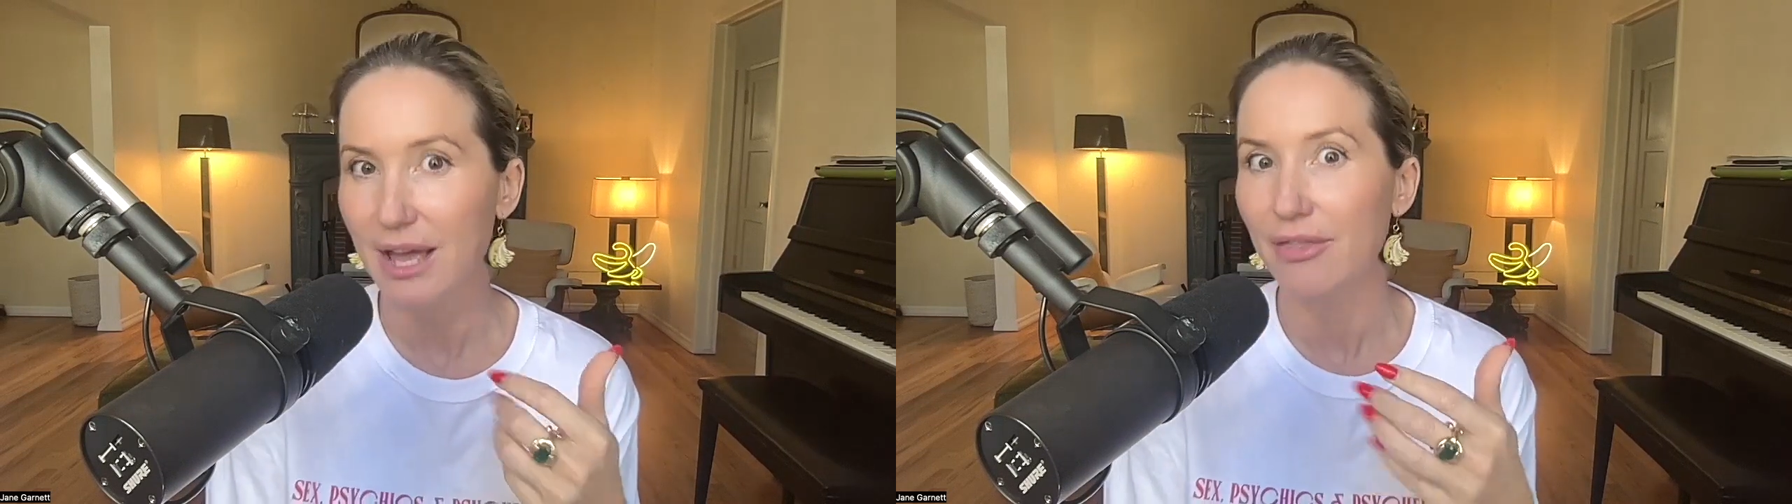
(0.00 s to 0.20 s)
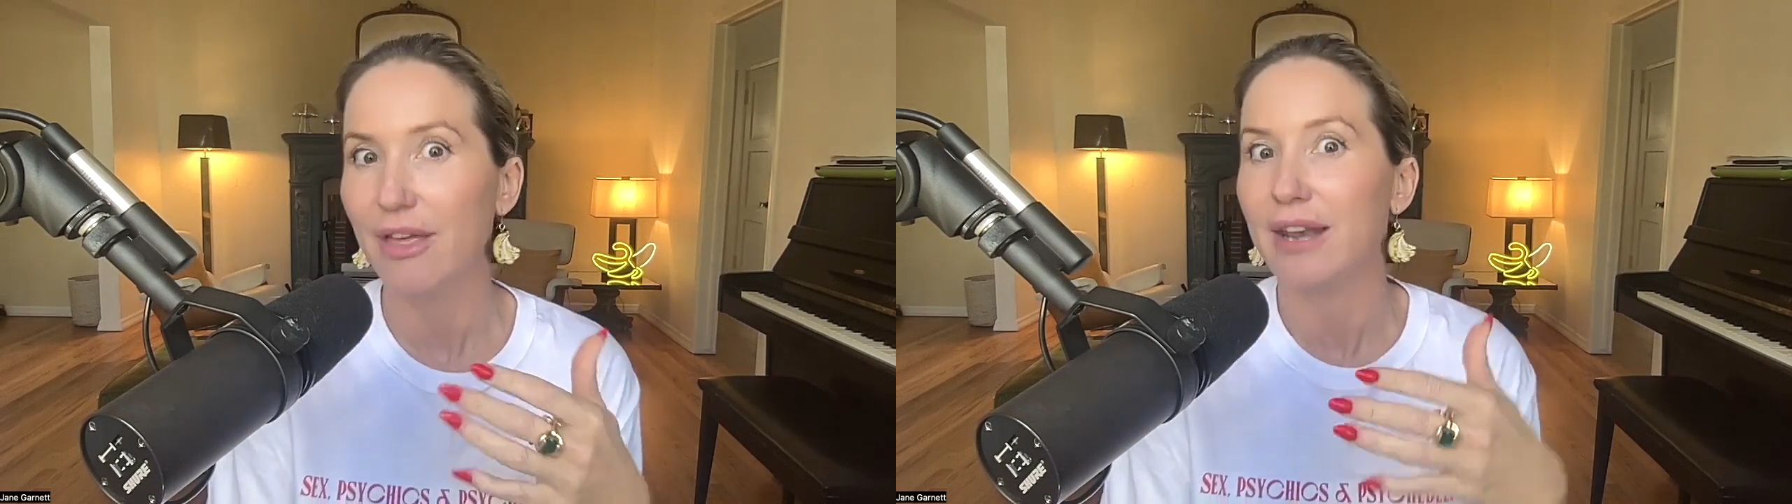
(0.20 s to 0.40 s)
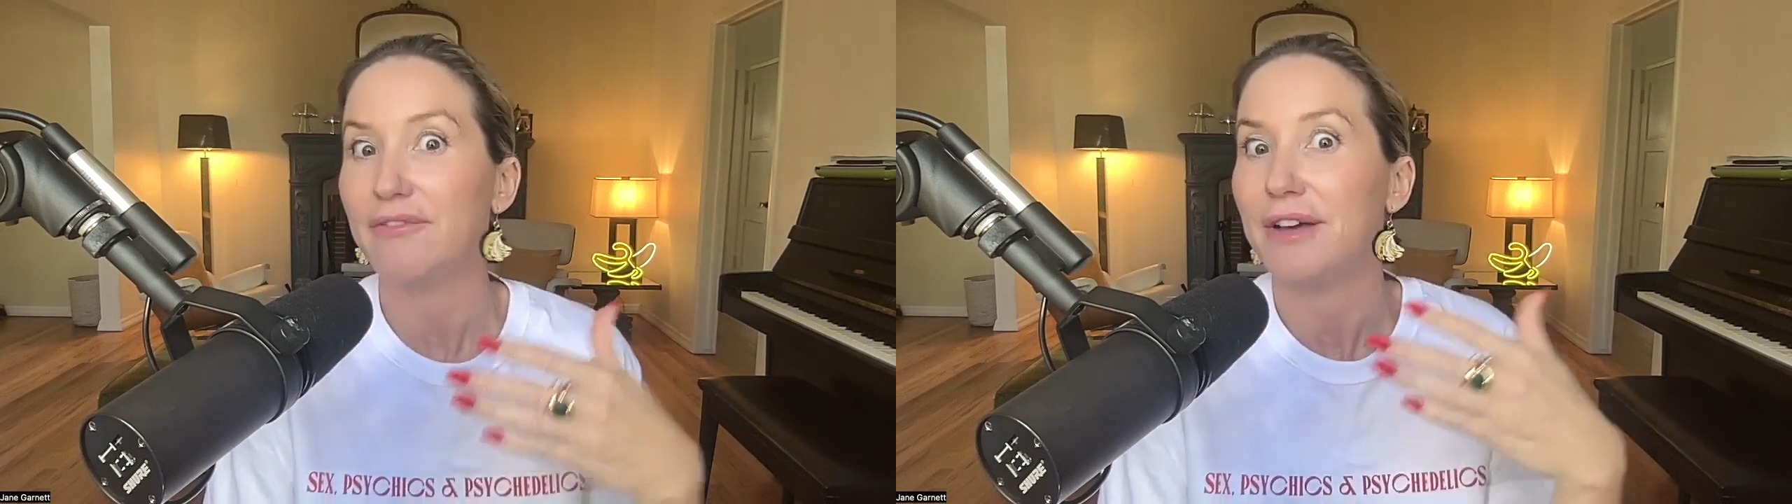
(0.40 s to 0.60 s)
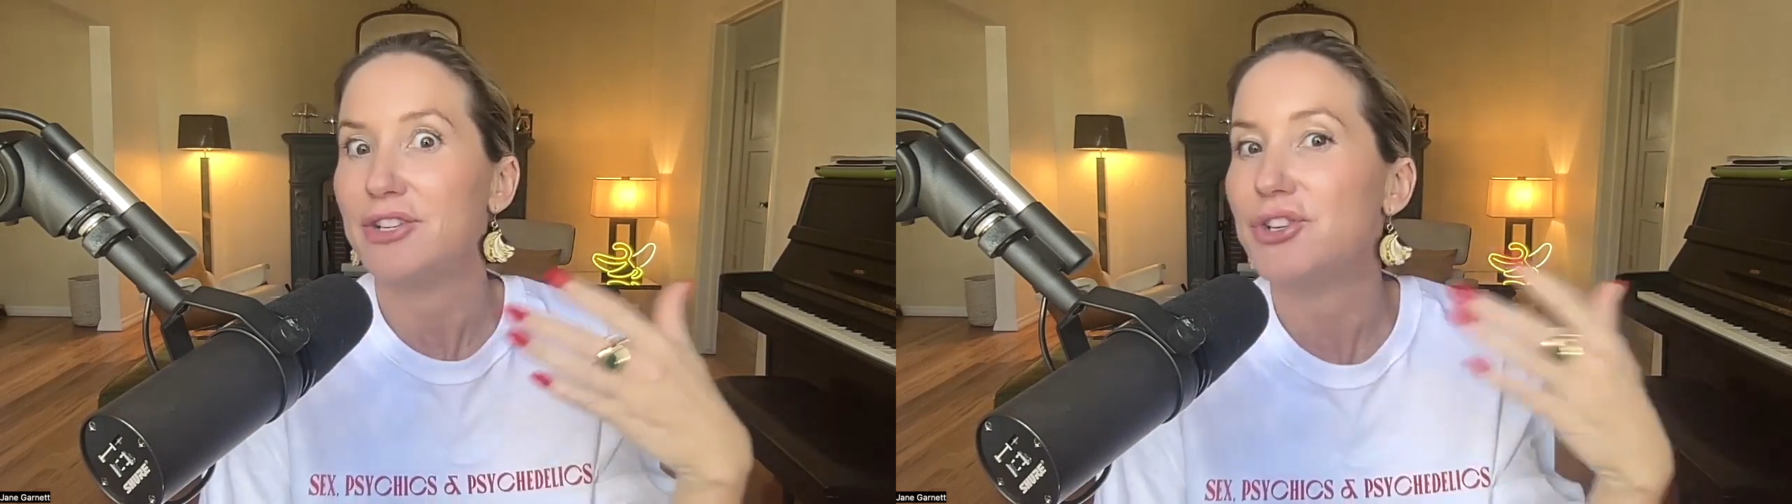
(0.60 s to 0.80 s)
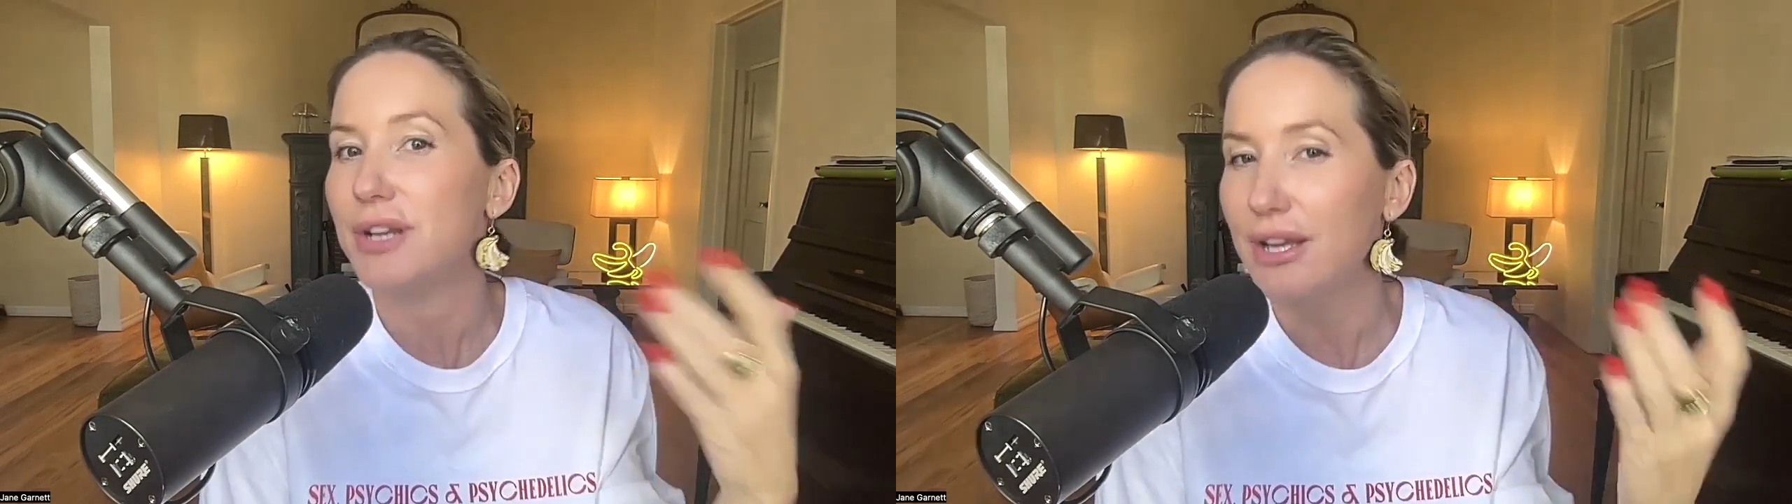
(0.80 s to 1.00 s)
and then
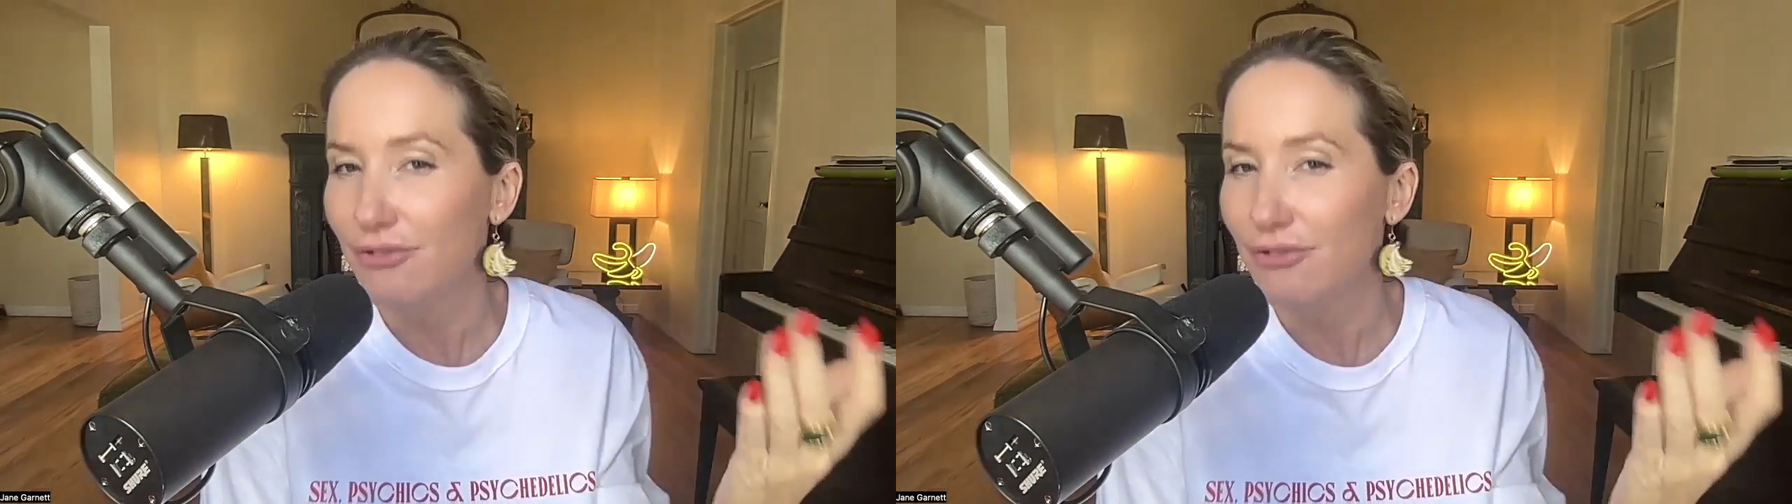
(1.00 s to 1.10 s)
eventually